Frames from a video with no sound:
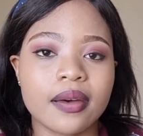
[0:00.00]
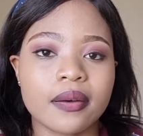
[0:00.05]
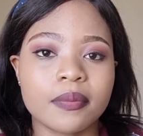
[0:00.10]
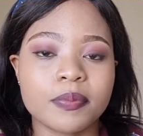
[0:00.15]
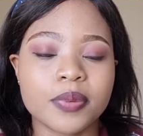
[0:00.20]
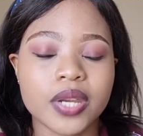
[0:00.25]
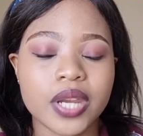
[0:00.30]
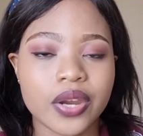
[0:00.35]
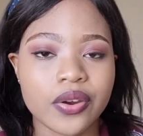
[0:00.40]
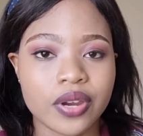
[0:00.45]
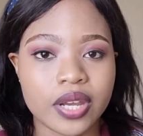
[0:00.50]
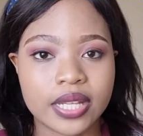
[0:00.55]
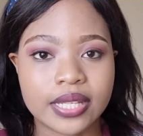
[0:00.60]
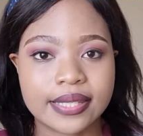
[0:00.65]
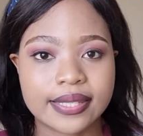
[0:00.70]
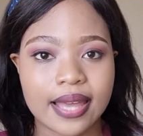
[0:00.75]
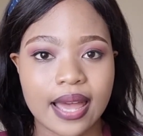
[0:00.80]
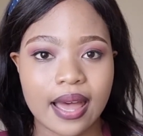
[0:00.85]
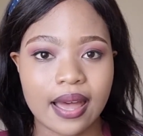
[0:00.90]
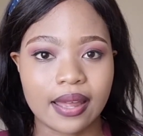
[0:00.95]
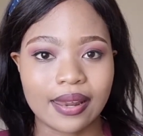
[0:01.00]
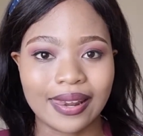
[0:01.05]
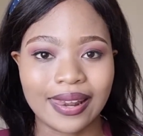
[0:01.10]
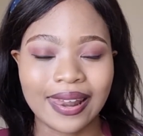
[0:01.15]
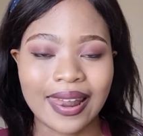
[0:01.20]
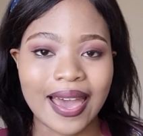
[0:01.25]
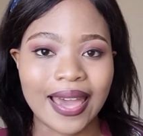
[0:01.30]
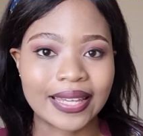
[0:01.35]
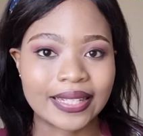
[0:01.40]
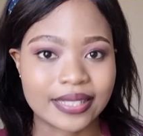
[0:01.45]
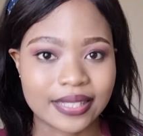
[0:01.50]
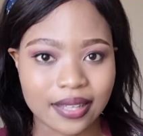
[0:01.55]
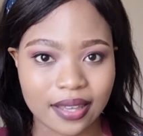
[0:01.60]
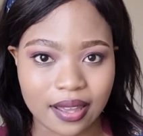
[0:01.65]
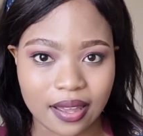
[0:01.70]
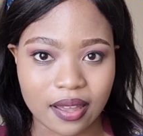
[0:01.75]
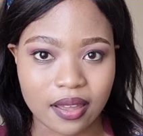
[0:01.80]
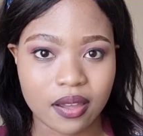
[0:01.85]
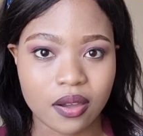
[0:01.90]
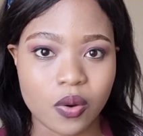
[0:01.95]
periods are
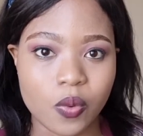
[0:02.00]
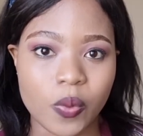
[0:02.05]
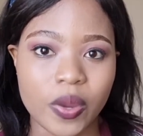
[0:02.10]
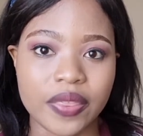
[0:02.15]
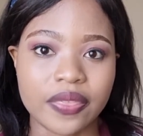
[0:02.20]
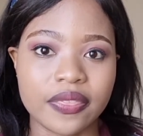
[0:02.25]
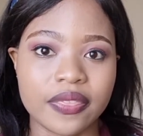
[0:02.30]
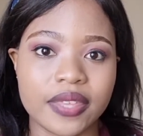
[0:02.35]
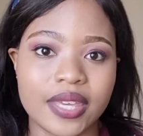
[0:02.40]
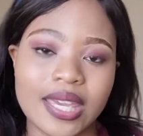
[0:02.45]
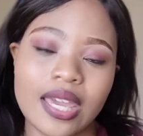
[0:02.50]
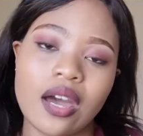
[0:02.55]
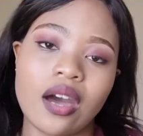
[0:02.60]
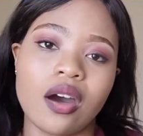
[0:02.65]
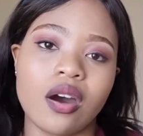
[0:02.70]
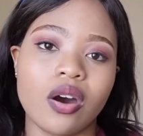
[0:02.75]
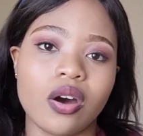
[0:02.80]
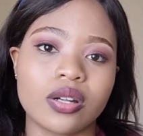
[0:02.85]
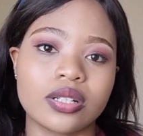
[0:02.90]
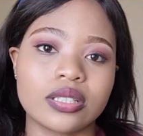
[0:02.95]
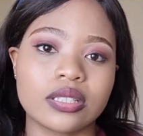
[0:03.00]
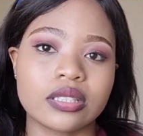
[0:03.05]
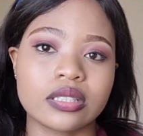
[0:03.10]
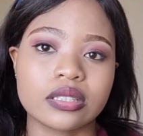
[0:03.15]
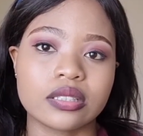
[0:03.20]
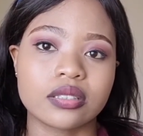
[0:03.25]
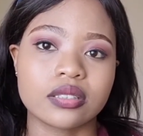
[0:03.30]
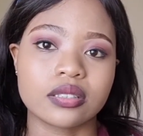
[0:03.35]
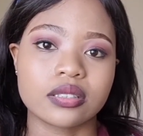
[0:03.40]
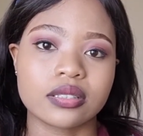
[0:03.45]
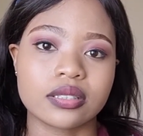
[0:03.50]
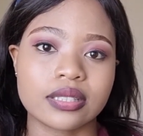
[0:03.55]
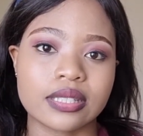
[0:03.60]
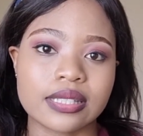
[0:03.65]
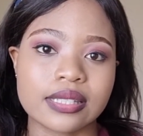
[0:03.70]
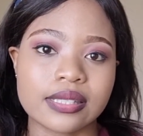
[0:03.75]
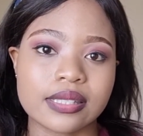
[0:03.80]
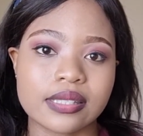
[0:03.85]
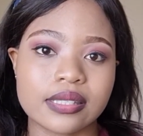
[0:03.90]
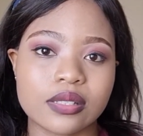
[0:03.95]
lighter when they are on
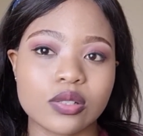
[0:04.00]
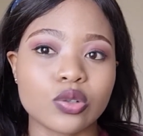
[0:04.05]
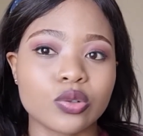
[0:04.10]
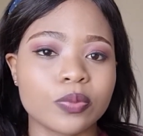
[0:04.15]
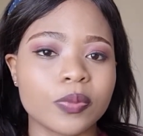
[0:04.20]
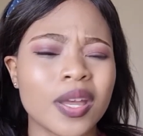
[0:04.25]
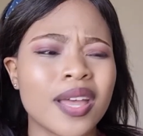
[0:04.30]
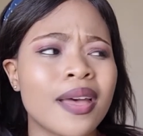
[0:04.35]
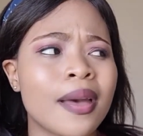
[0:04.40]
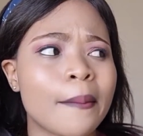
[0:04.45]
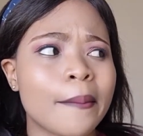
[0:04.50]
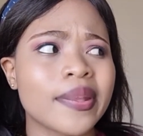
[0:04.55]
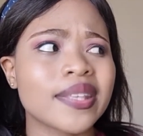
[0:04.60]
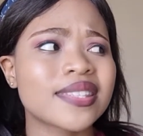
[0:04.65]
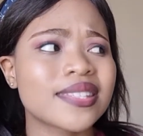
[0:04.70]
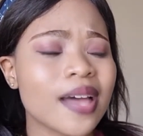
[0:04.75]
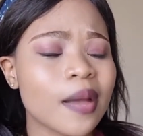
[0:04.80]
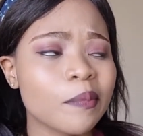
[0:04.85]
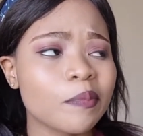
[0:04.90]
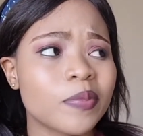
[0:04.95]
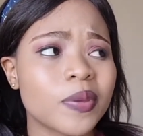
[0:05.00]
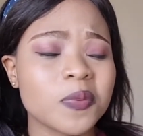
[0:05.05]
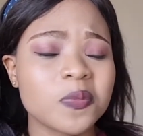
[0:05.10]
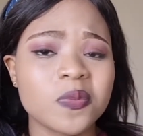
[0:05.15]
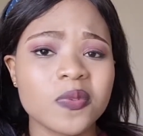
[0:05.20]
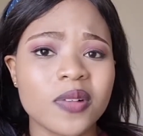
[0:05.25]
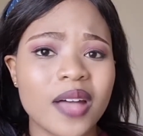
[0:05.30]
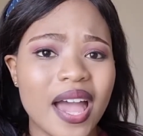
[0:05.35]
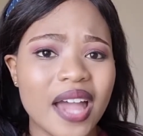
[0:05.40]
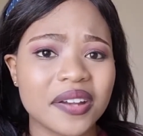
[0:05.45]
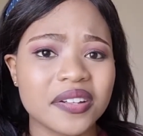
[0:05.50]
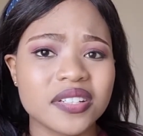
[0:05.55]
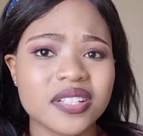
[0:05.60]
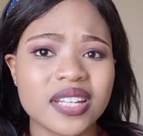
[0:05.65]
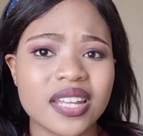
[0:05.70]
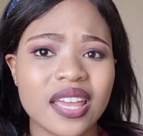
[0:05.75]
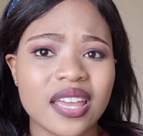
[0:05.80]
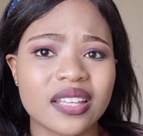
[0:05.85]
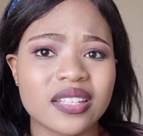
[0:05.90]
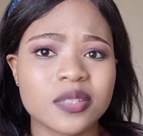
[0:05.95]
this loop, but some people
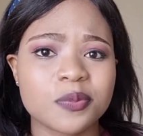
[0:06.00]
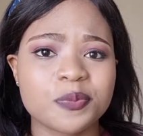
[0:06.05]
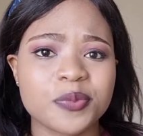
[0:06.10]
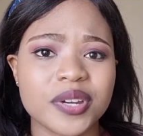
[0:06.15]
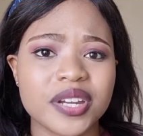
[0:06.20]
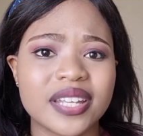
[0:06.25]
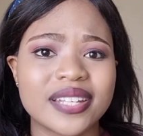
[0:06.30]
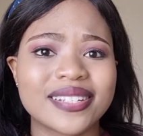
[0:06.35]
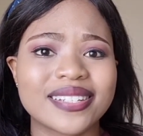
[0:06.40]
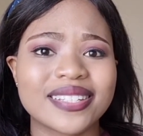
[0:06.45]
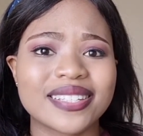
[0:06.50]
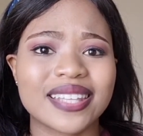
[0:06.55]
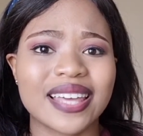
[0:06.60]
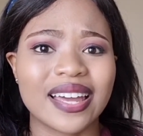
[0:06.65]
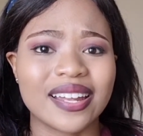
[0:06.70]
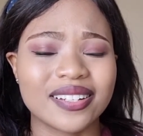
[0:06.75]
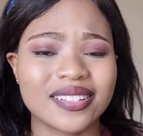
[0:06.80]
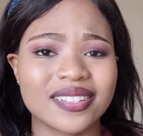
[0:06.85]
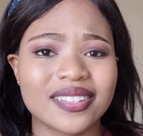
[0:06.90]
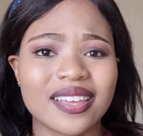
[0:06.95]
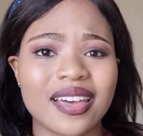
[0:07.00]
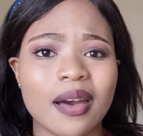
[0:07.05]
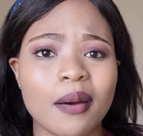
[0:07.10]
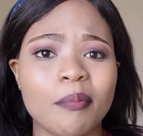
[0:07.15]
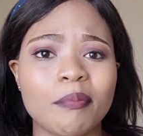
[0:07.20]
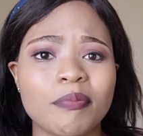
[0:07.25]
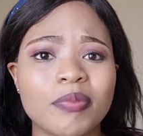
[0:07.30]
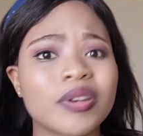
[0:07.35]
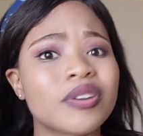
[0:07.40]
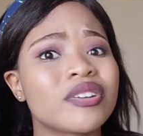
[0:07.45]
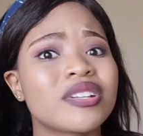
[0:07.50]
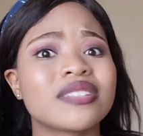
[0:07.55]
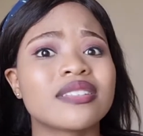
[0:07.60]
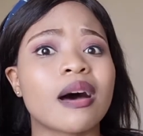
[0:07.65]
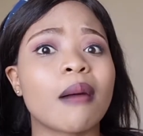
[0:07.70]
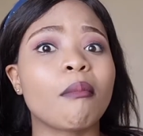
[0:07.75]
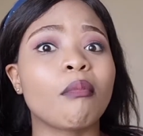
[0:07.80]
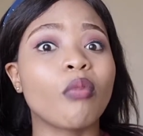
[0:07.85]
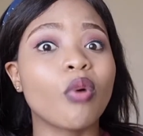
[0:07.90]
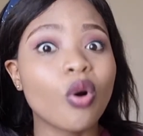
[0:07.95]
actually experience that their periods
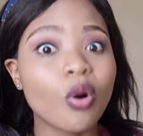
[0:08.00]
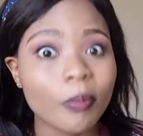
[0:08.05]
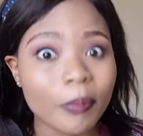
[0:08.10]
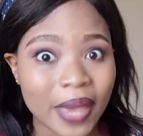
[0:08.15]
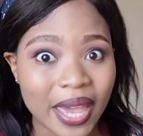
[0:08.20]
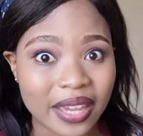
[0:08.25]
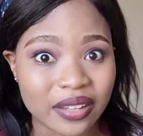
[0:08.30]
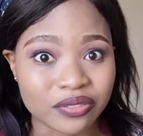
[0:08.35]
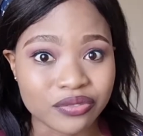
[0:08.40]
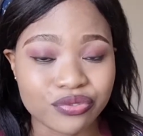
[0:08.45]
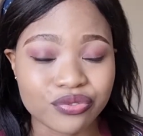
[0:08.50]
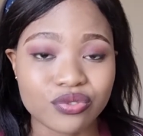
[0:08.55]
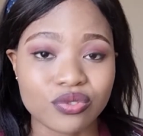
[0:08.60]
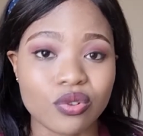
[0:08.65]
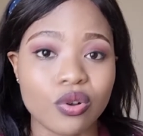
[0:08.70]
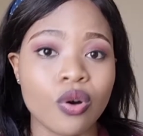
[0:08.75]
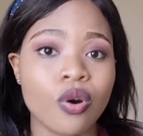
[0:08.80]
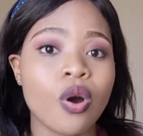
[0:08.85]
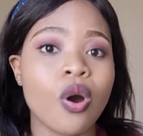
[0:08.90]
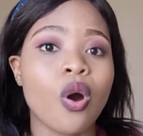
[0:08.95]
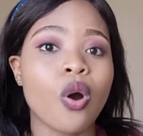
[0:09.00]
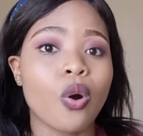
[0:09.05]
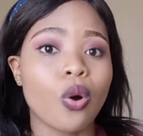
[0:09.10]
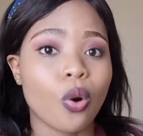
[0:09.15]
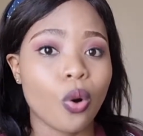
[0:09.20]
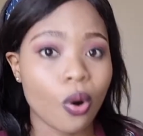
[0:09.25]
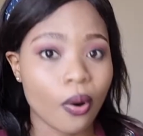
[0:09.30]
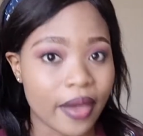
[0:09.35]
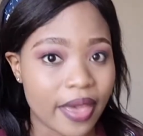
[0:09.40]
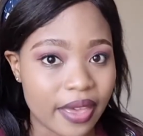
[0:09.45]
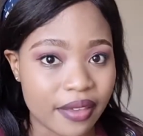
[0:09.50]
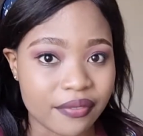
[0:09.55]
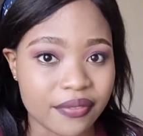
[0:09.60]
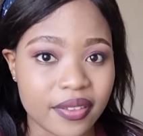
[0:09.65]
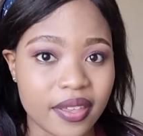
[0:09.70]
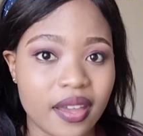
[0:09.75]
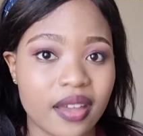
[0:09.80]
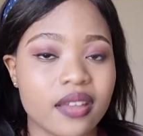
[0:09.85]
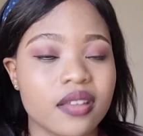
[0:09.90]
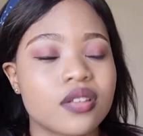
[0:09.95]
are more painful or
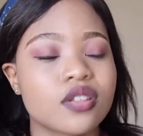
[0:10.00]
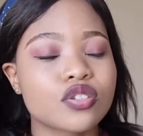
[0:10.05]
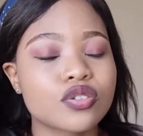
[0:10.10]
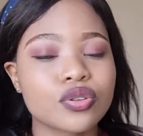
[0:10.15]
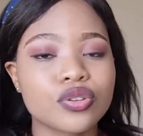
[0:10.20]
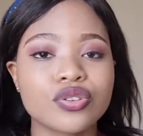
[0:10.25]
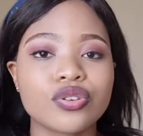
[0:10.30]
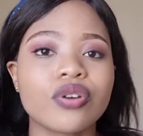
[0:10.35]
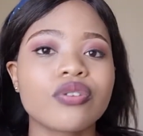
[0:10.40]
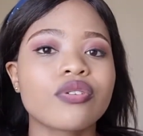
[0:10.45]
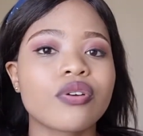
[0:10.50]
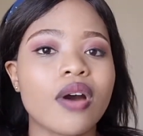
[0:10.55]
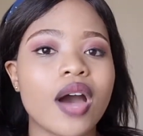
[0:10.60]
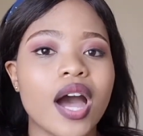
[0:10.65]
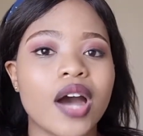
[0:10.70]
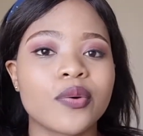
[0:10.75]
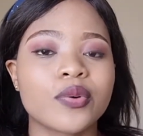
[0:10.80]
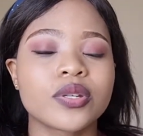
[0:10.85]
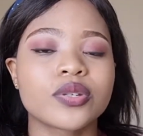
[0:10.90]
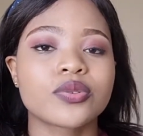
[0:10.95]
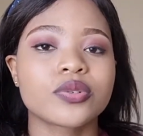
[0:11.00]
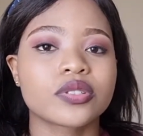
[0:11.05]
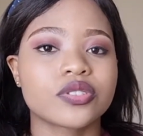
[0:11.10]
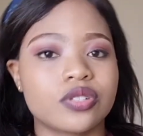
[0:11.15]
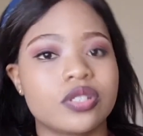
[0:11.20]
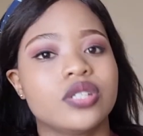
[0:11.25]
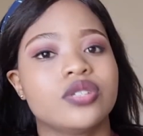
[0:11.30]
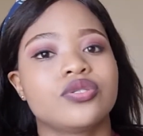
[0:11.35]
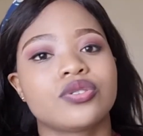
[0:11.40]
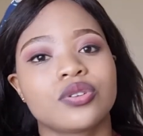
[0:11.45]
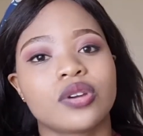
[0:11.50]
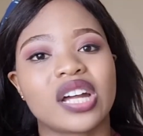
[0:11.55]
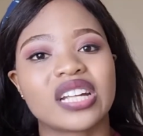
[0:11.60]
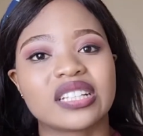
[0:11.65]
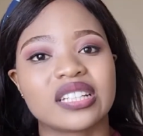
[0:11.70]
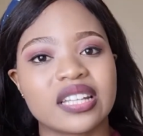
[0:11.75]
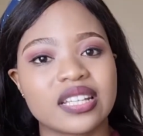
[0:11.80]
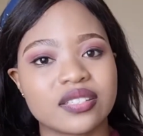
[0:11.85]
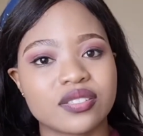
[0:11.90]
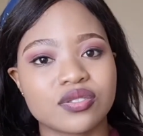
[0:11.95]
heavier. So you don't know how it will treat you
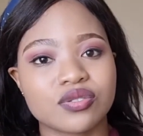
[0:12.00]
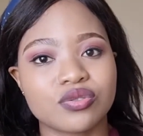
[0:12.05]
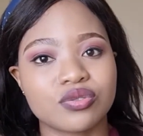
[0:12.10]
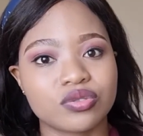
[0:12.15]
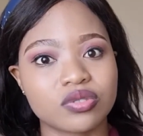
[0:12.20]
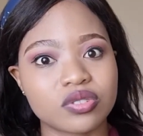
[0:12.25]
unless you